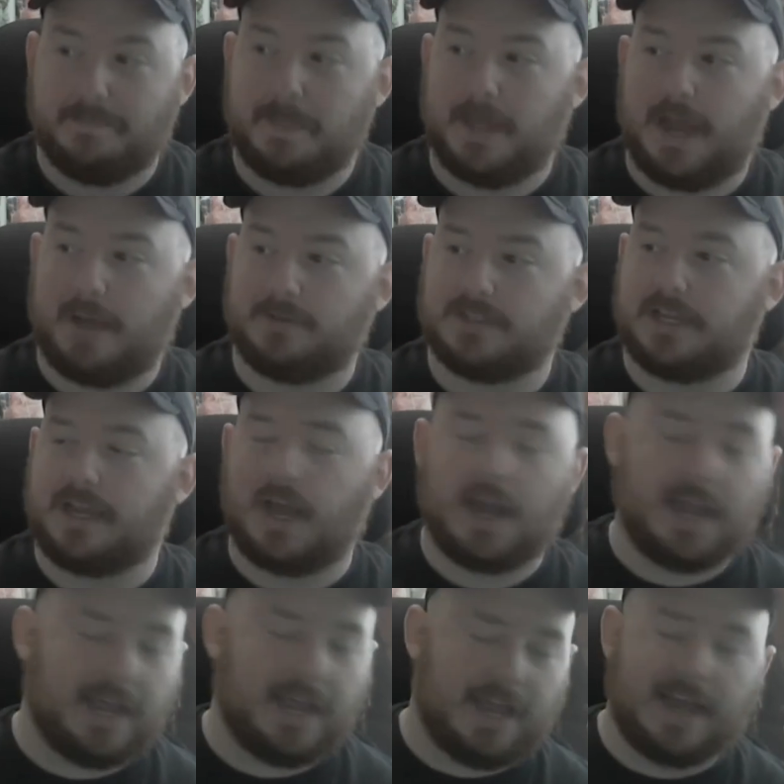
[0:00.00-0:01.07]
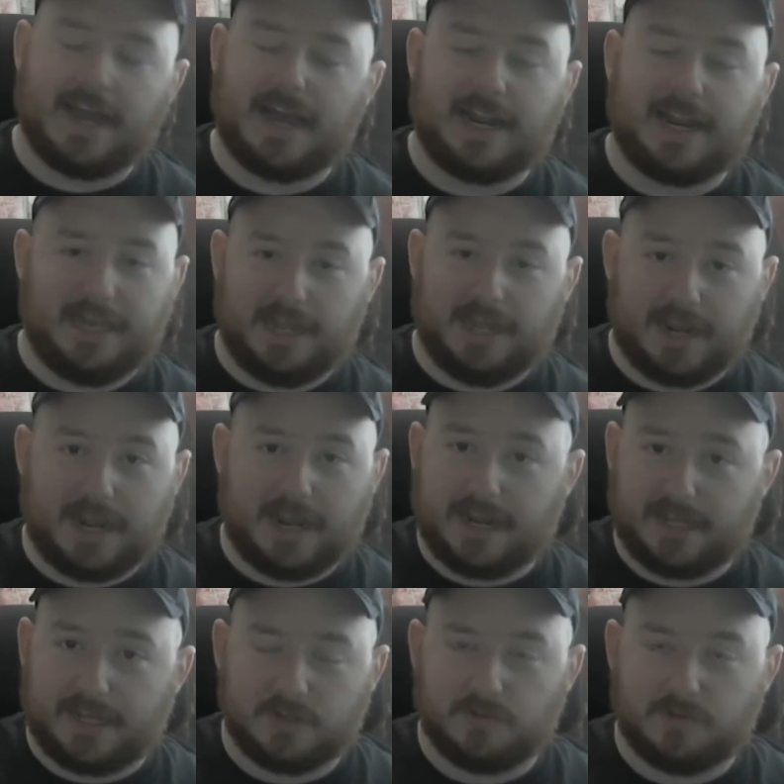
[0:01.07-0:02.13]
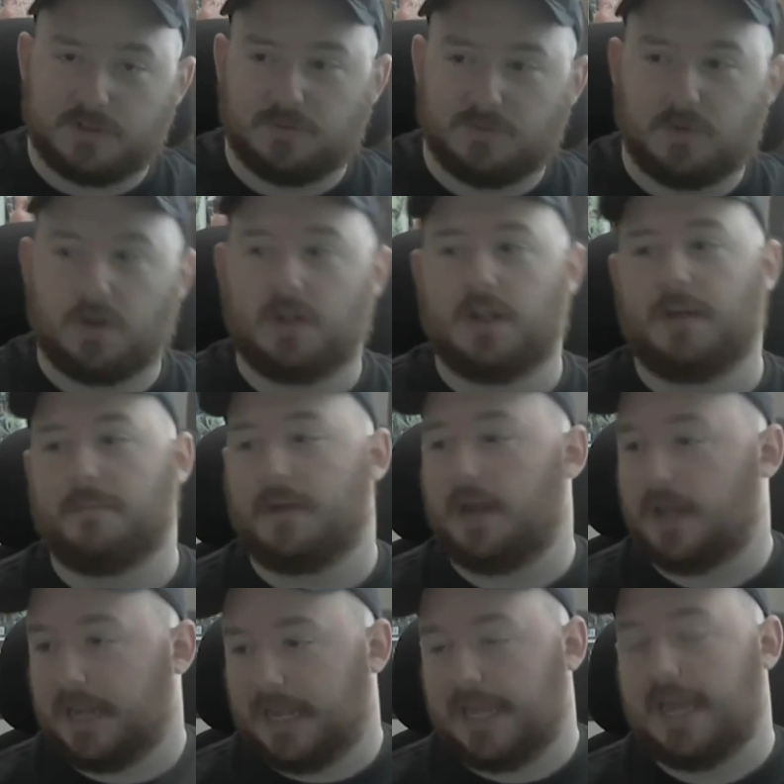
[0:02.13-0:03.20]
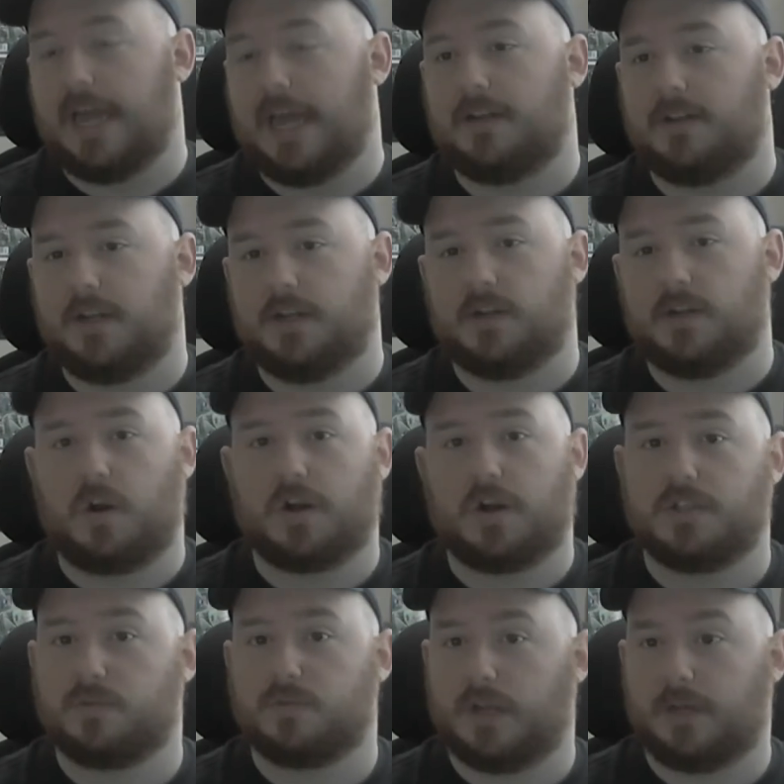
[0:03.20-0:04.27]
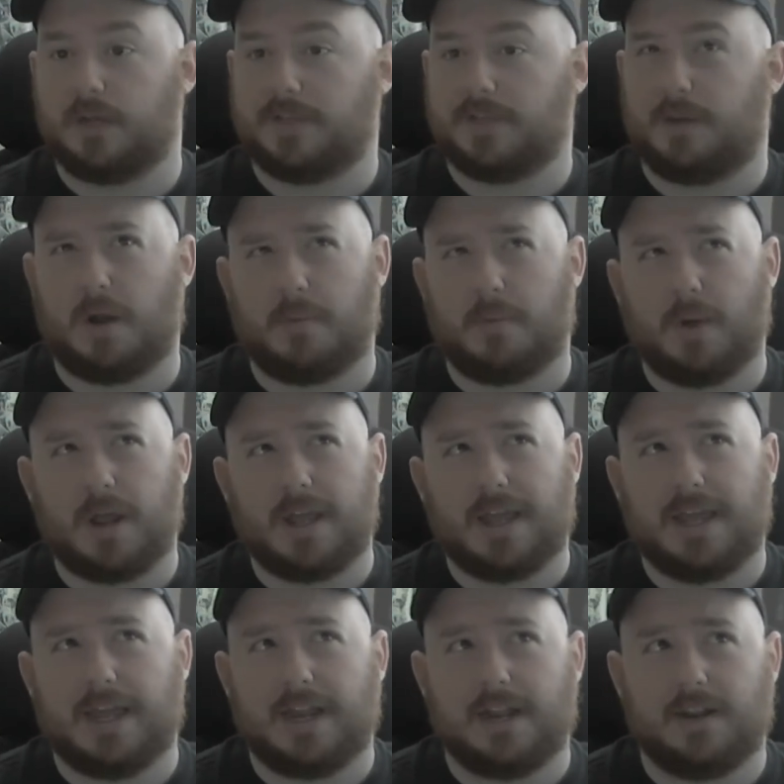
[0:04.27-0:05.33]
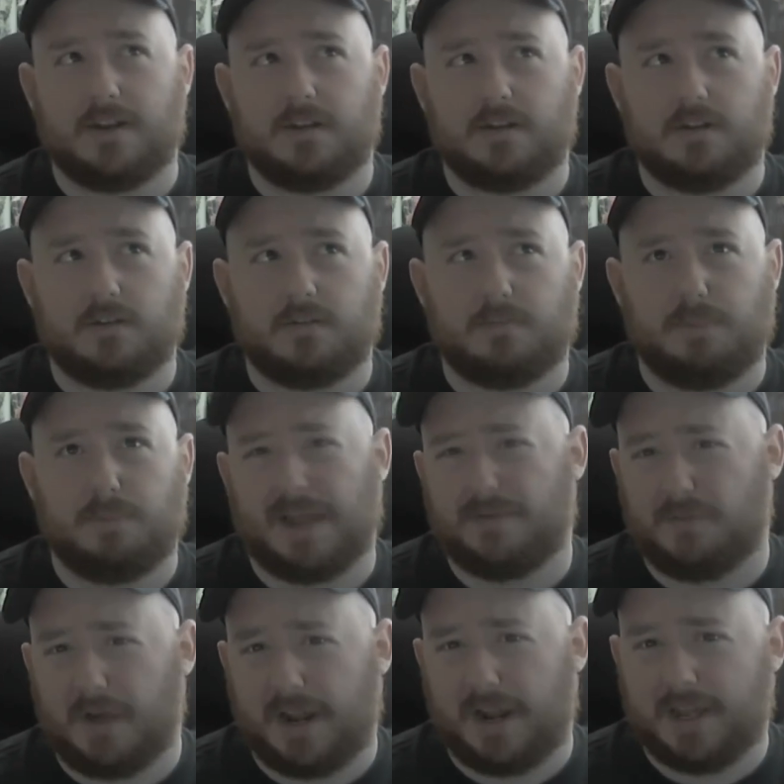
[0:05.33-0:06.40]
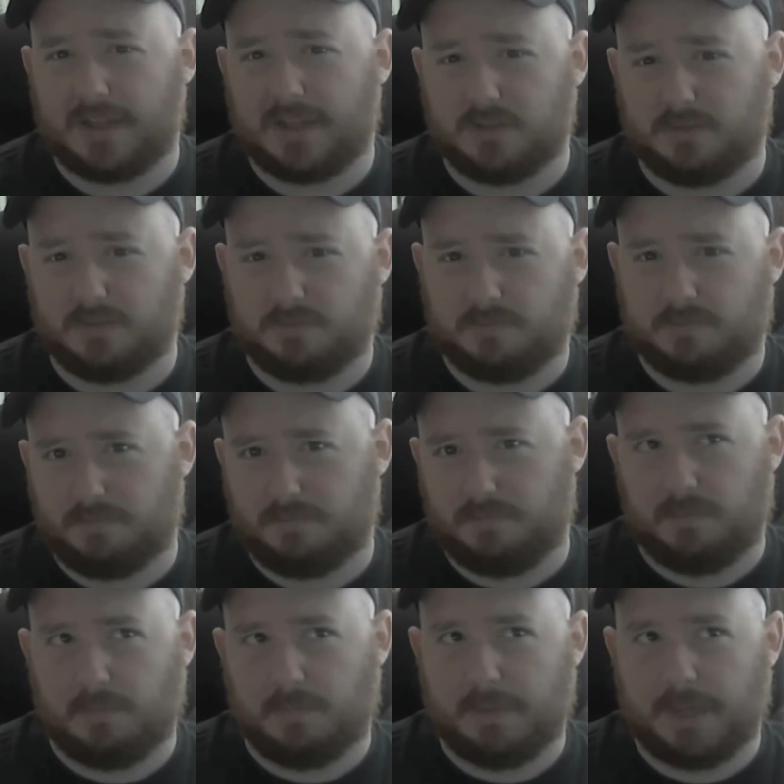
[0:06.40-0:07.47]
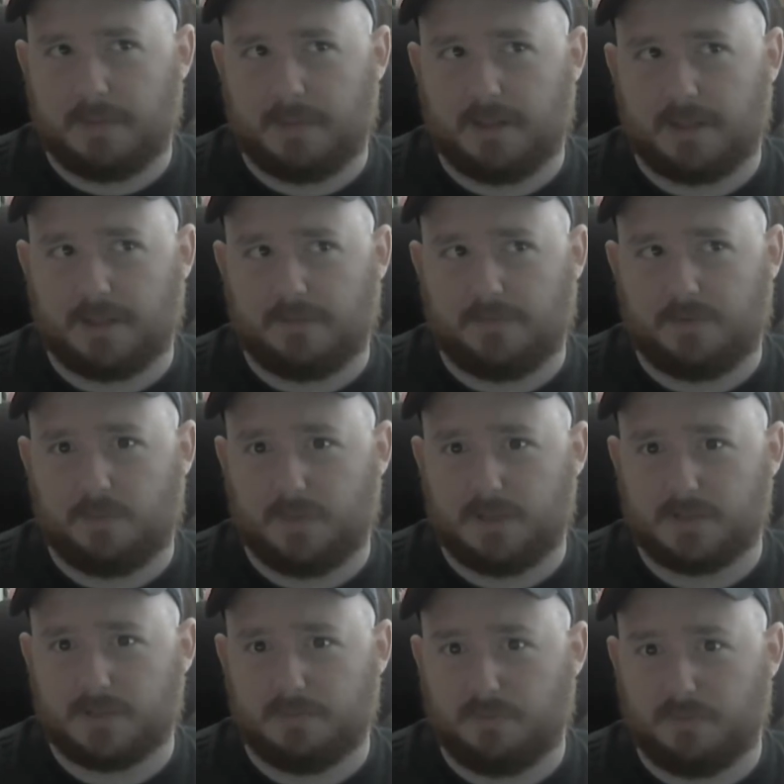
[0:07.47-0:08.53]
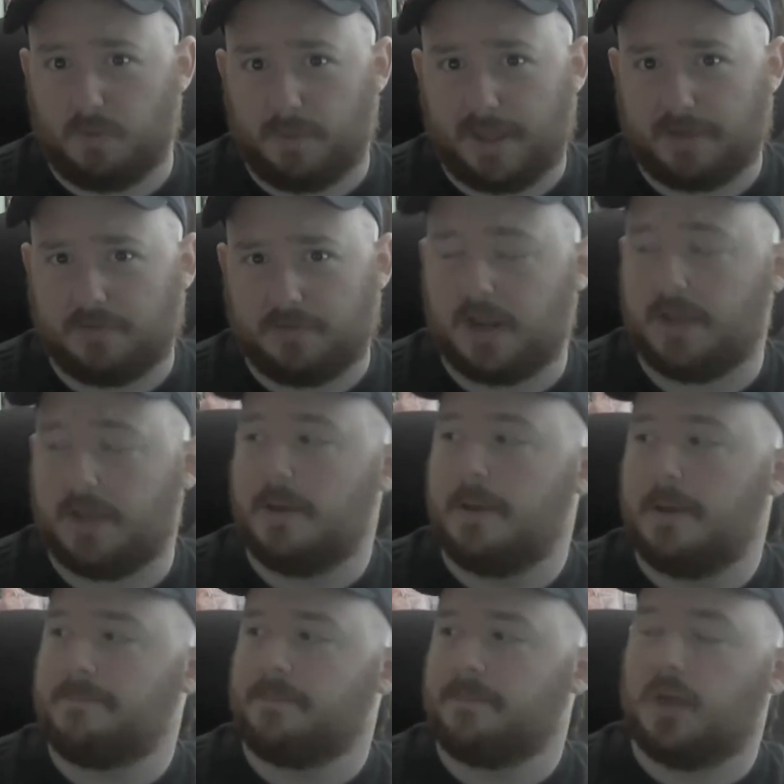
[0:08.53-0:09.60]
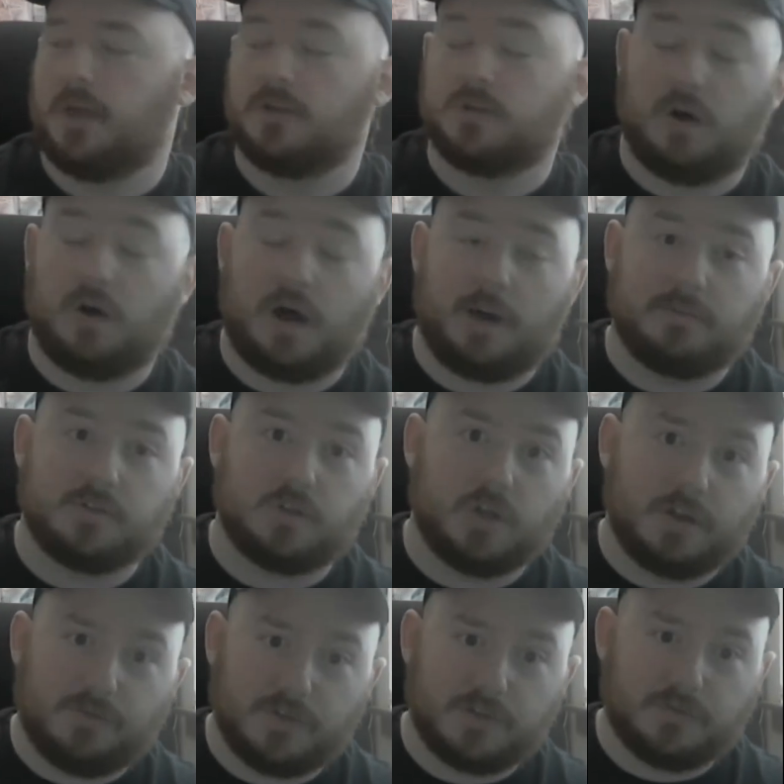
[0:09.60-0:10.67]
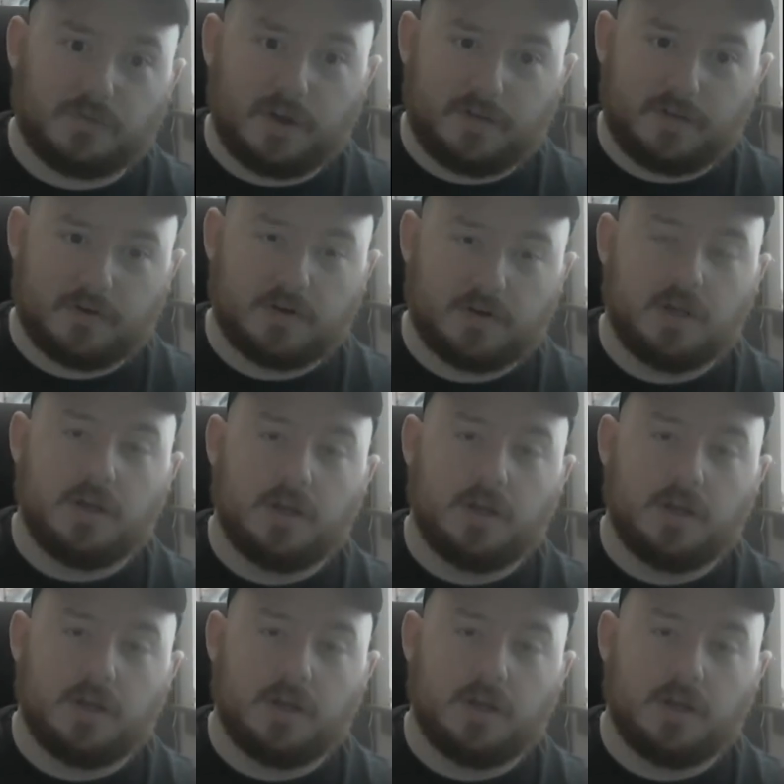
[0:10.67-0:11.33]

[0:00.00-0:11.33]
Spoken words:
I was like, I gotta get it. I gotta get the original one. I'm gonna get Into Darkness when it comes out. I'll probably get it Black Friday, because it'll be coming out like a few weeks before Black Friday. So I was looking for this forever.